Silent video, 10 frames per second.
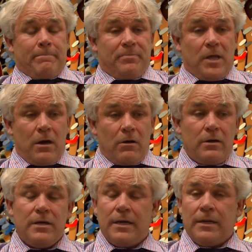Now,
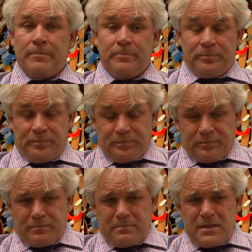um,
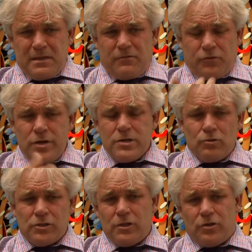Freud
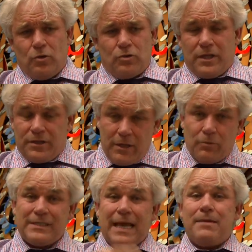also thought that there
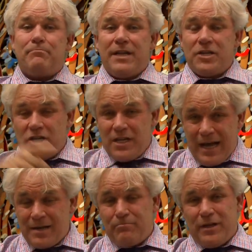was a pleasure
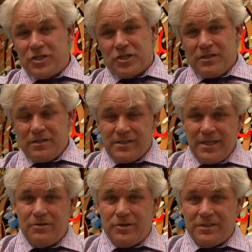unpleasure
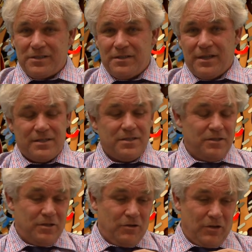series that
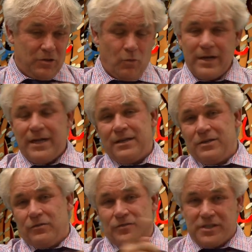you know at the one end
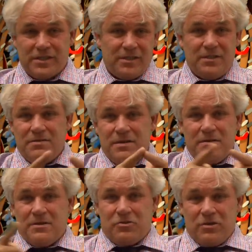of this
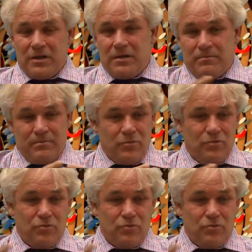um,